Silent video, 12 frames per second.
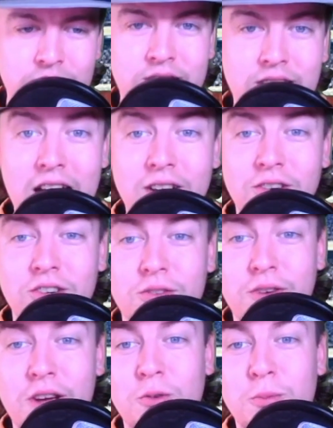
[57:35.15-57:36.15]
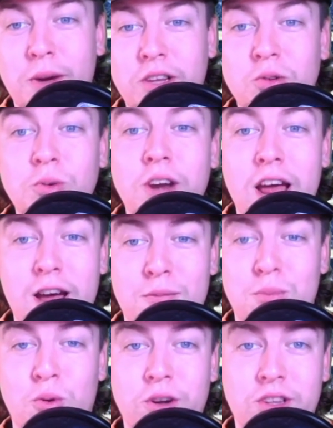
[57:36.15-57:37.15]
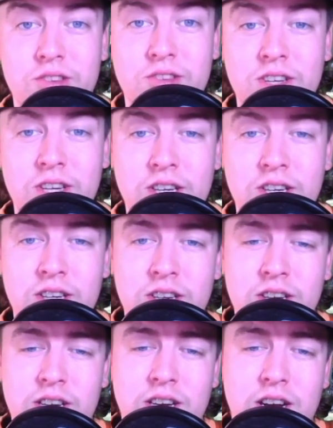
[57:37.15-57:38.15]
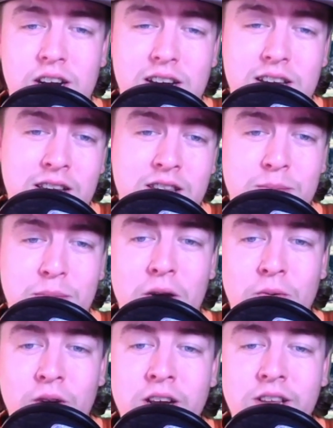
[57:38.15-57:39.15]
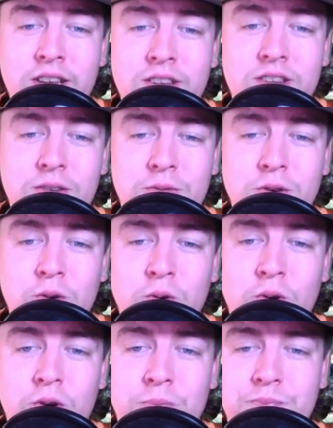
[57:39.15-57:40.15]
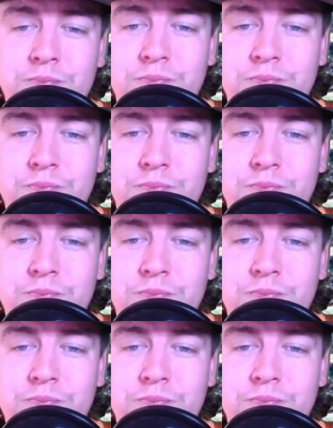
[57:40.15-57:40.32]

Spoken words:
Seattle is favored by 2.5 points. That's about right, less than a field goal.